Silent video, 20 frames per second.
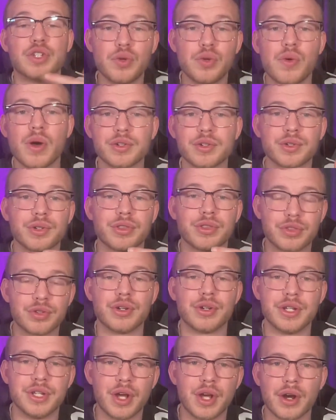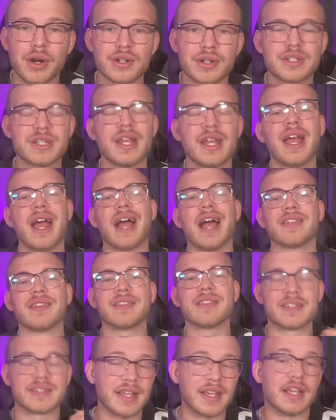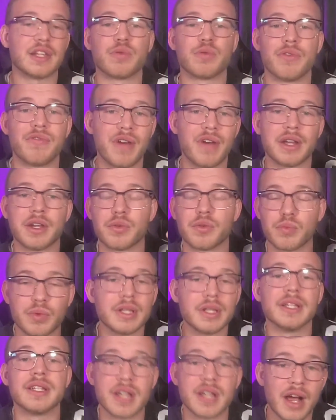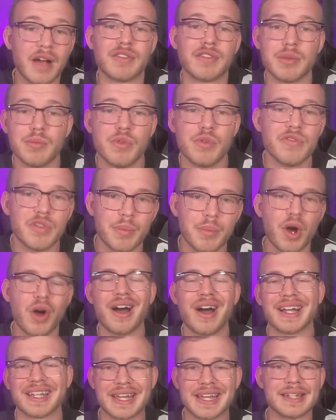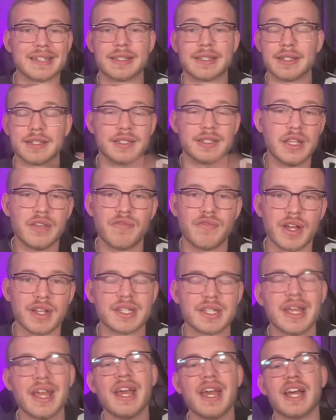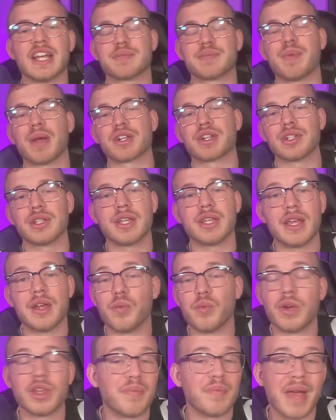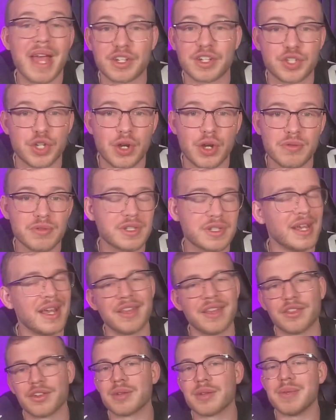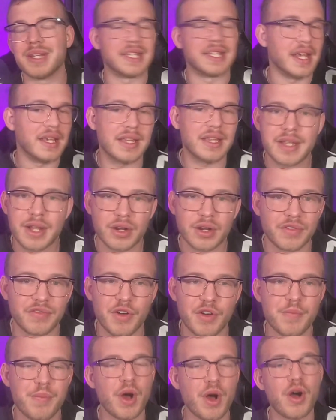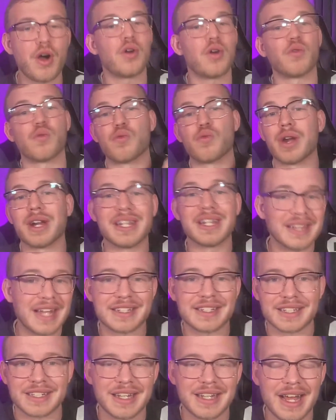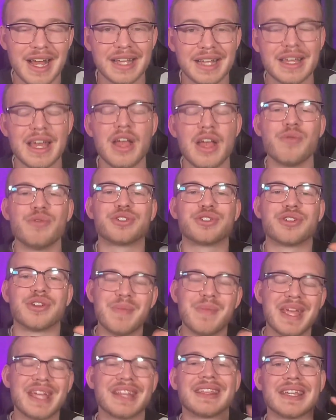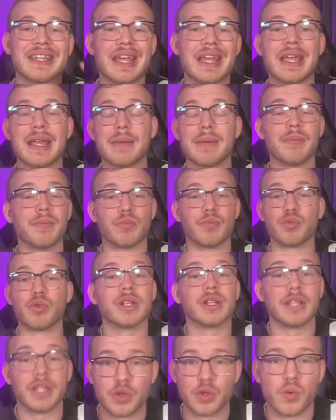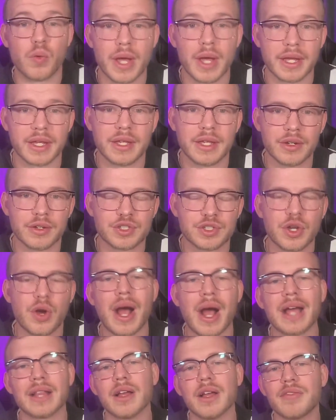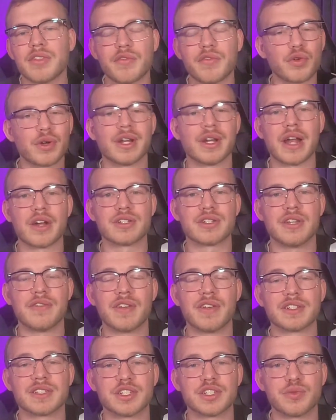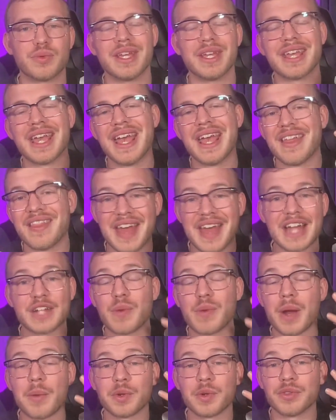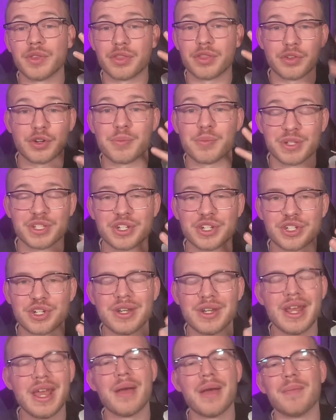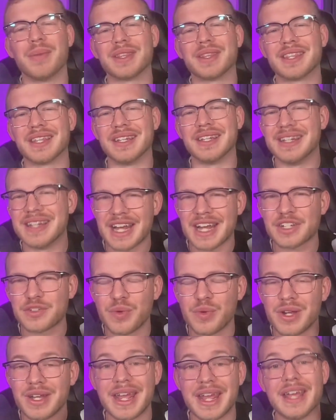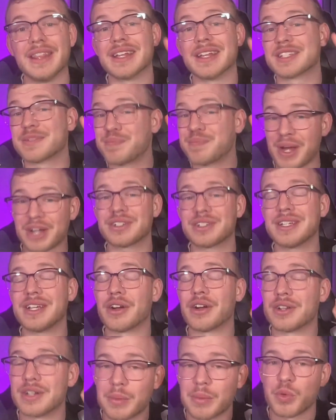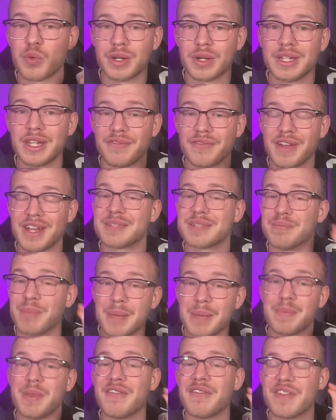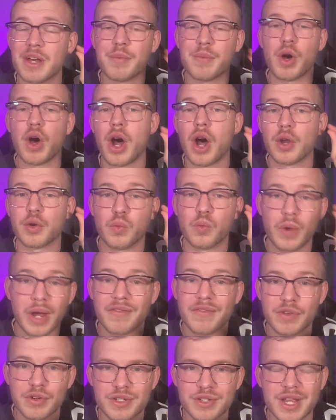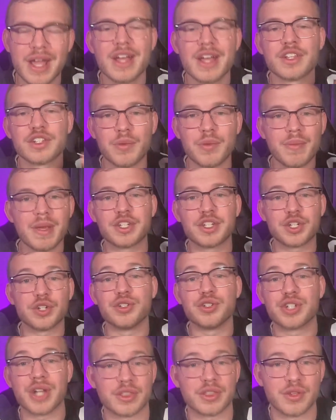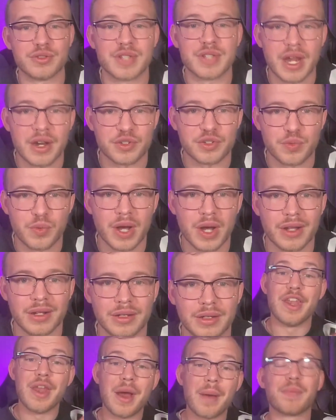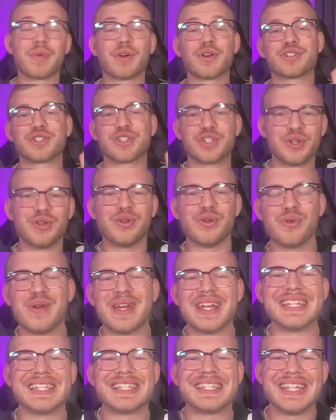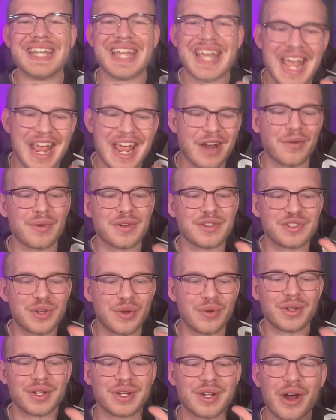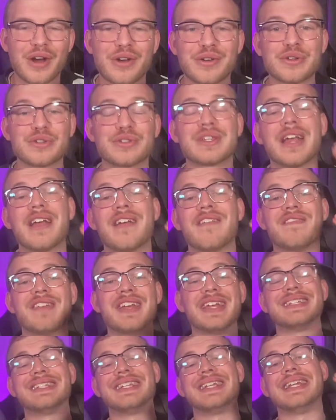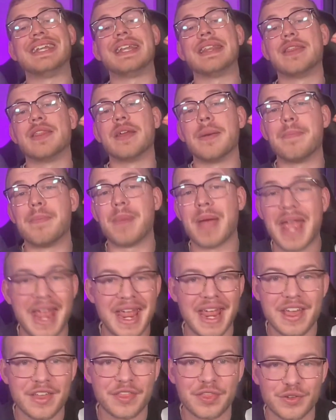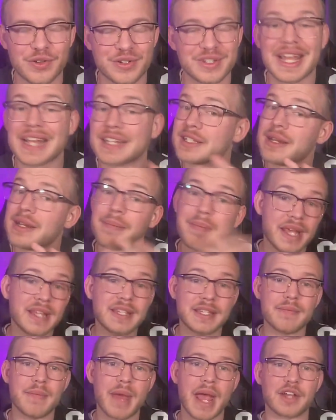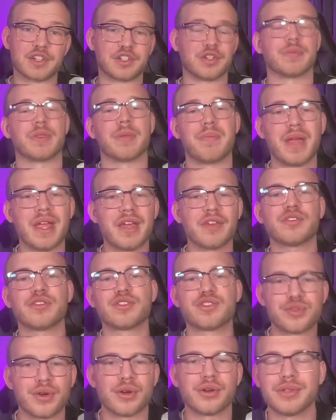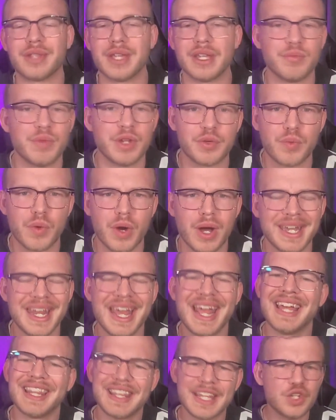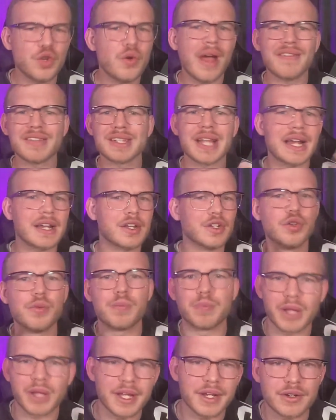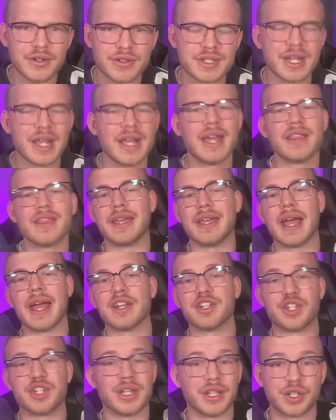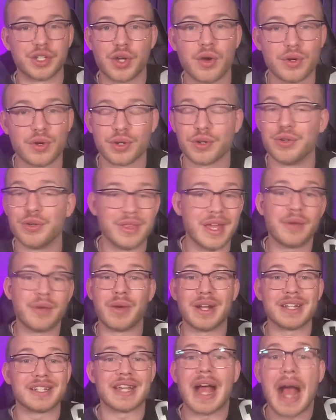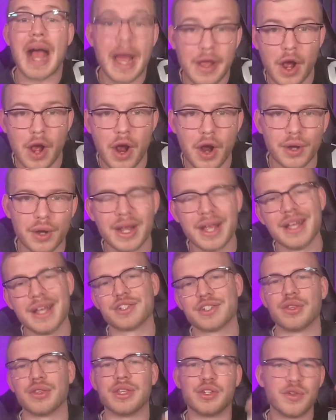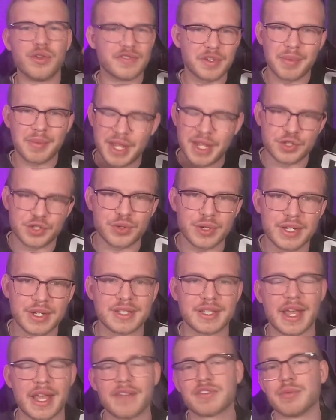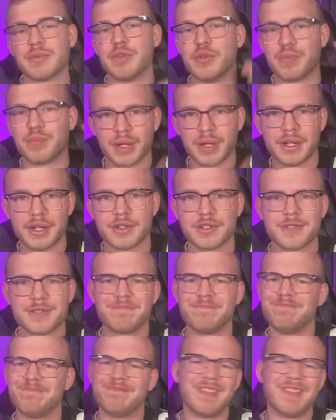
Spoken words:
230 yards. I think the Saints will find it really tough to move the ball against this defense, especially with Mac Jones. They're going to be taking care of the football, running lots of clock, which could make the game really quick here. So I love the 49ers defense this week. That's why we're in the 3rd position. But the next one, and especially our number 1 defense, might be available on waivers. So make sure you check those out as well. Number 2 is the Arizona Cardinals facing the Panthers. That's an amazing matchup. The Panthers struggled in week 1. They do have a lot of new players. They had Jalen Coker, who then went to IR. So they do have some injuries. They have some new players.